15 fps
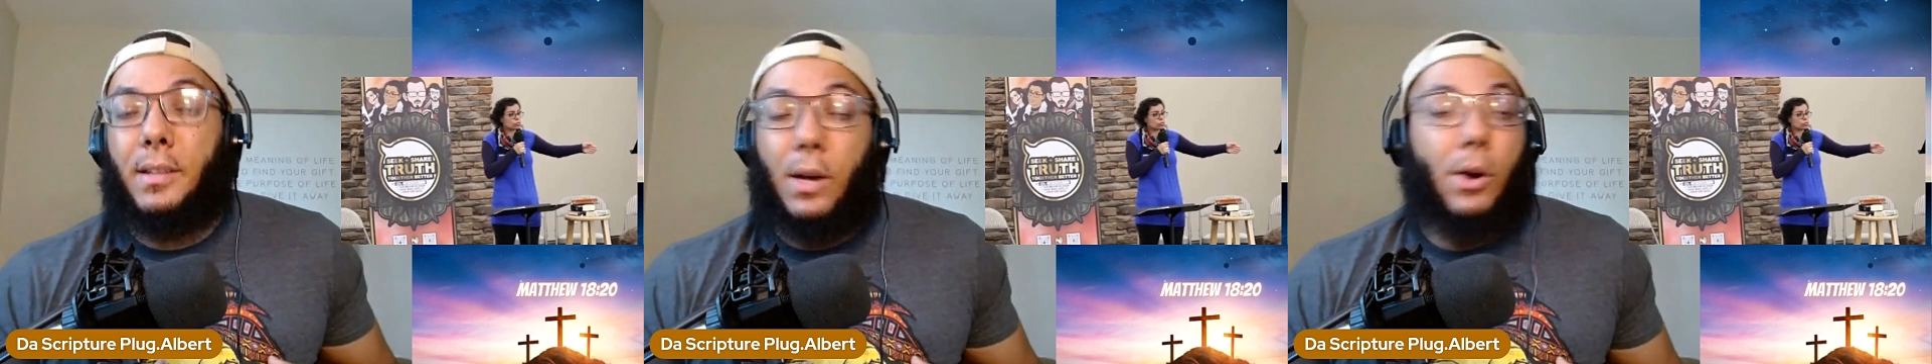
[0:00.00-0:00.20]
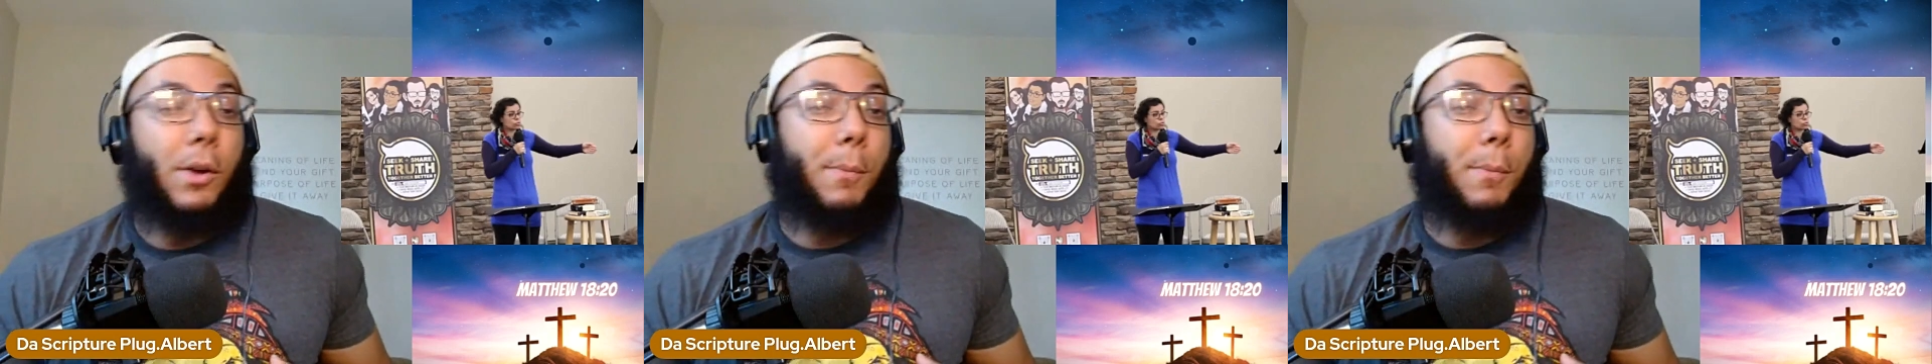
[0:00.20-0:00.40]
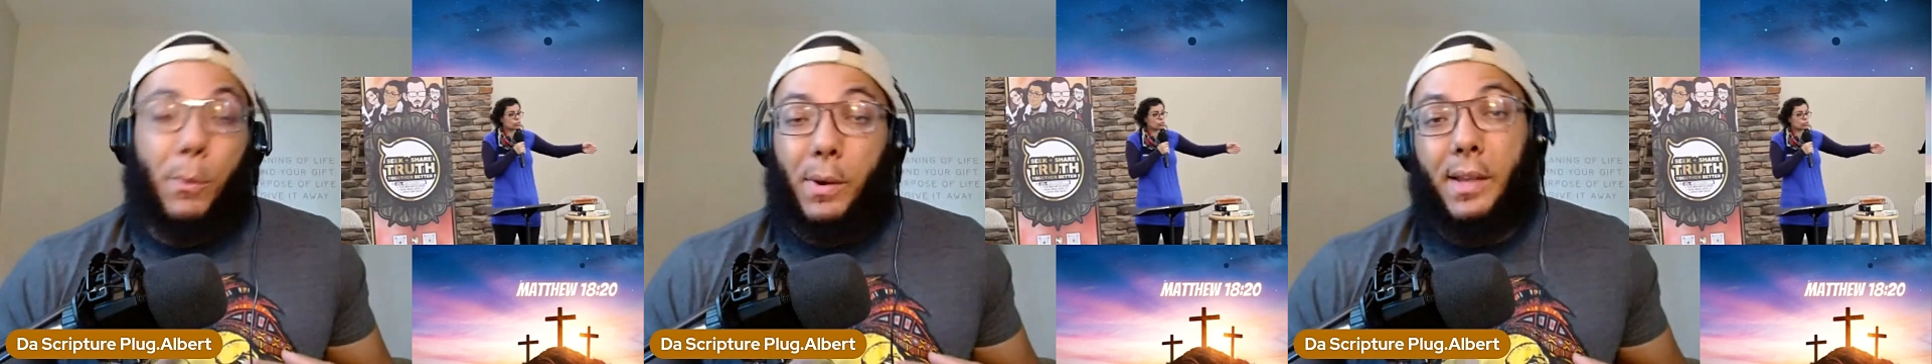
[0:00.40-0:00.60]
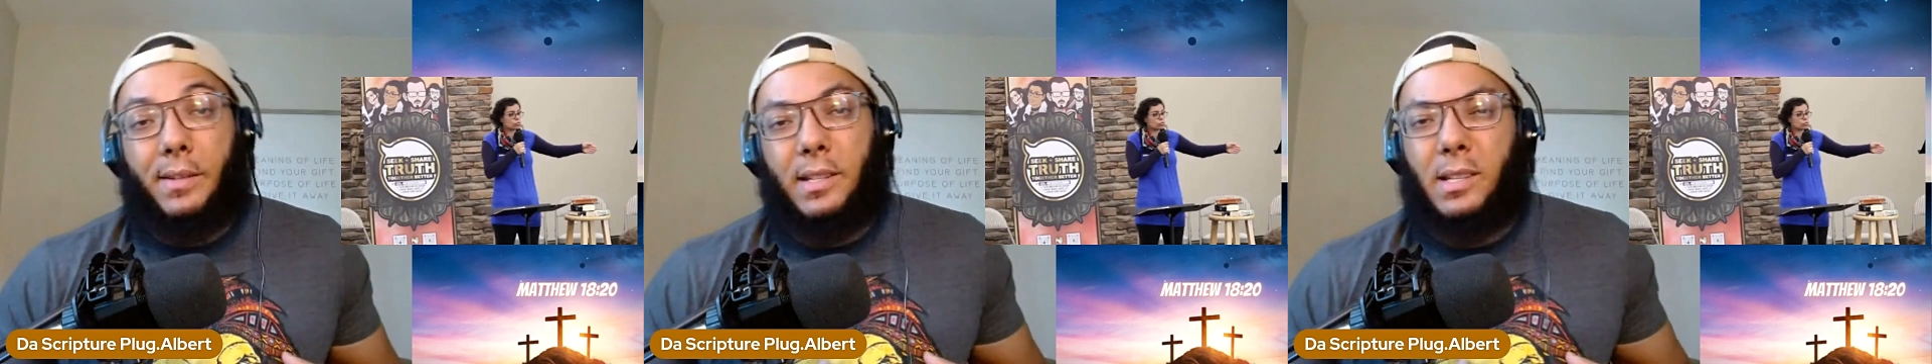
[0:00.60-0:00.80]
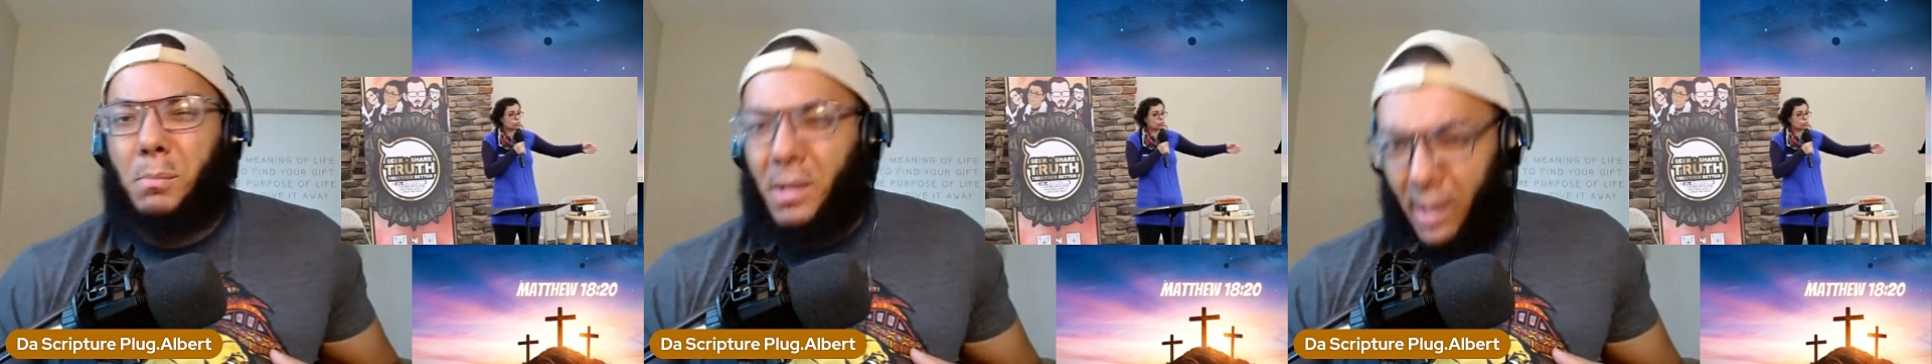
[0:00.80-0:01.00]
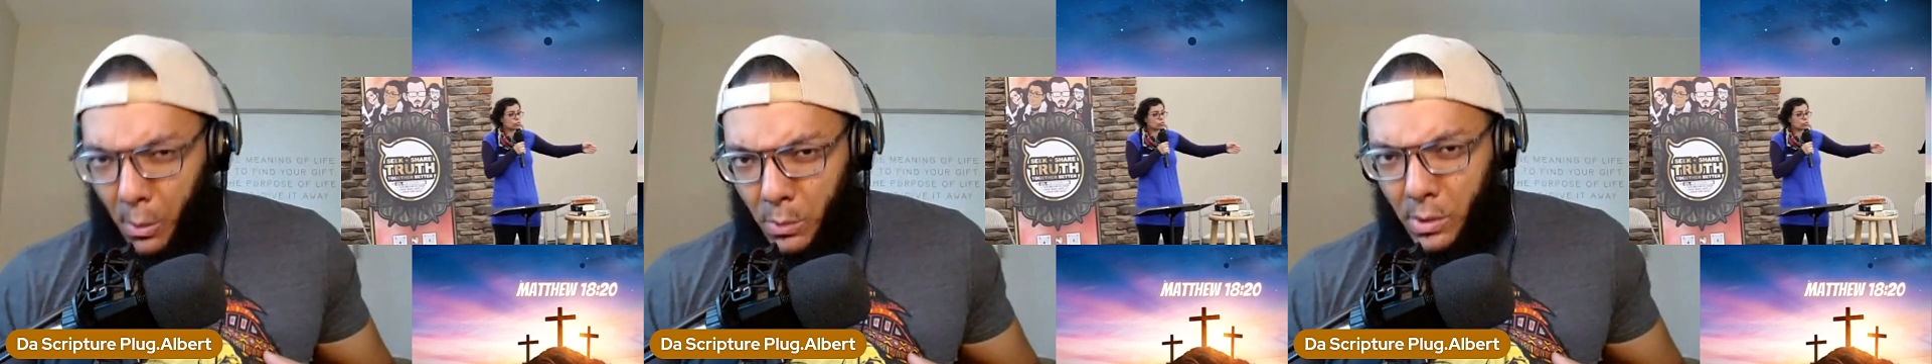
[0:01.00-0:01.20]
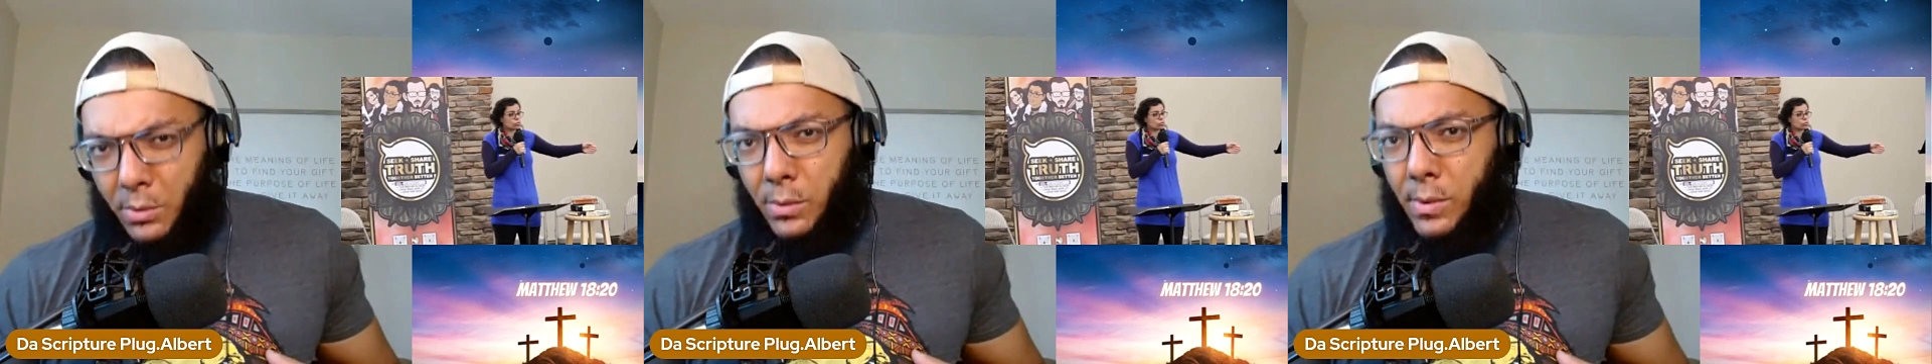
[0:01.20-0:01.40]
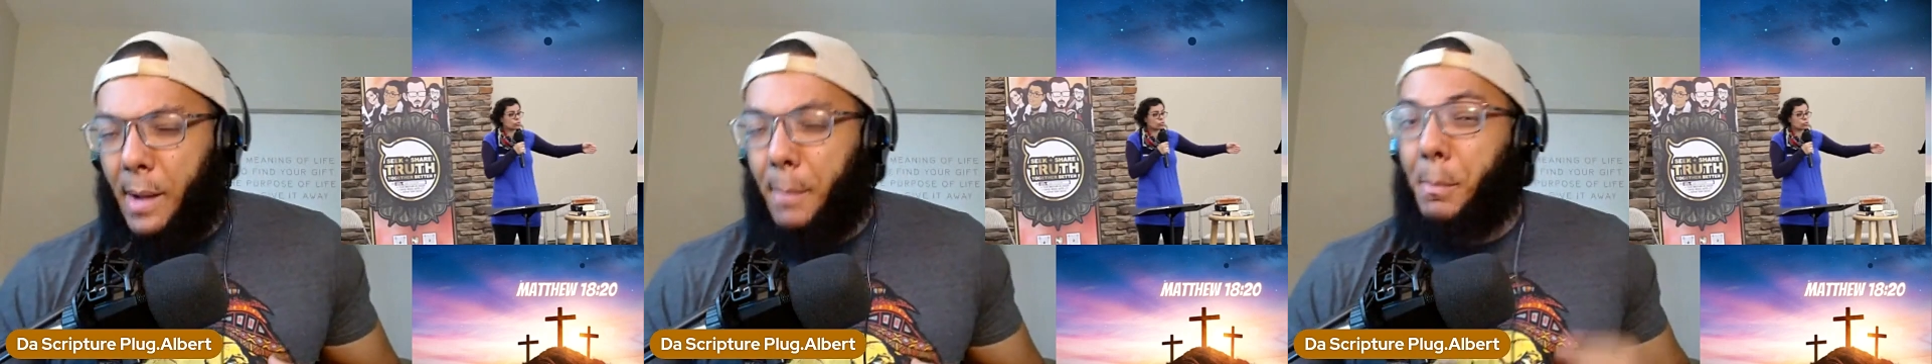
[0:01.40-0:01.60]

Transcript: talk about what I see in the book. I will do that.